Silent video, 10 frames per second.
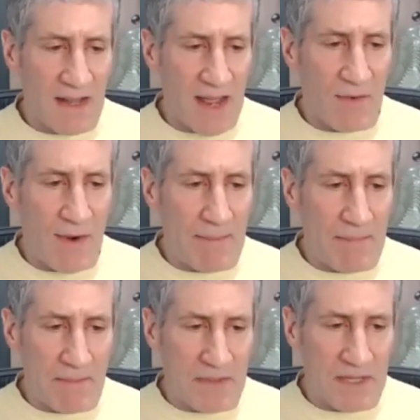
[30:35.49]
kind of wrap
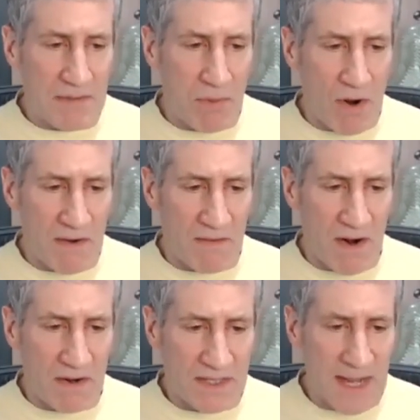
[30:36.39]
up this part of
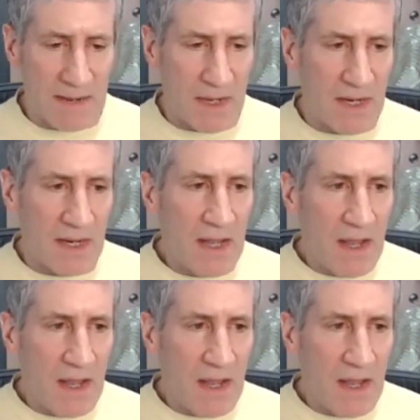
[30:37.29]
our segment